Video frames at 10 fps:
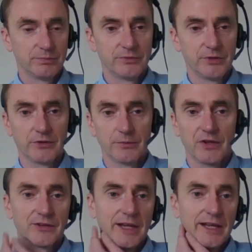doing some
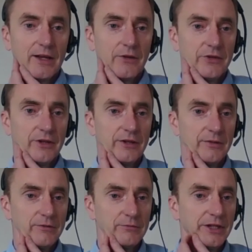nice layouts and
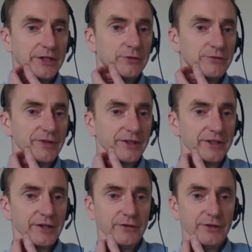a really cool front
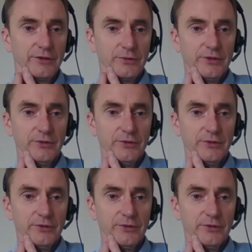cover and all